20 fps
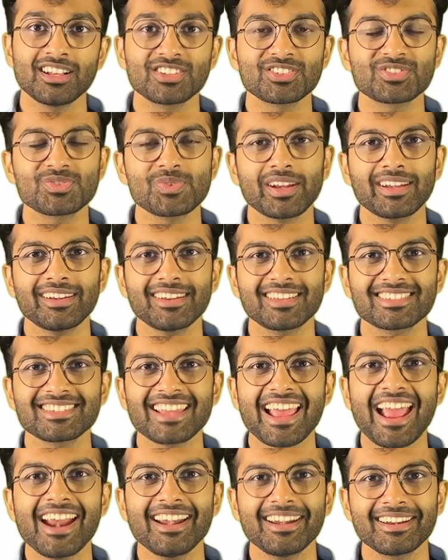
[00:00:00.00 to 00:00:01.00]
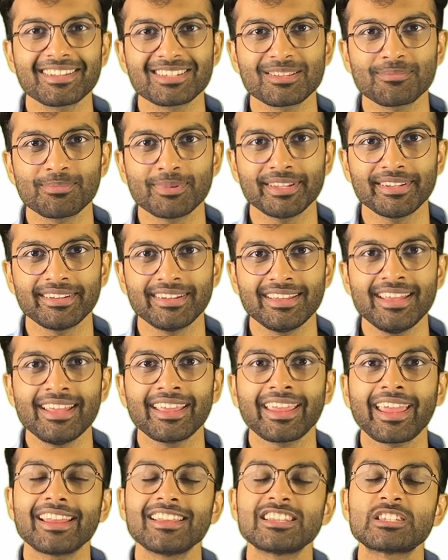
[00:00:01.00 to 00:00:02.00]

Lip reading: strictness, and discipline can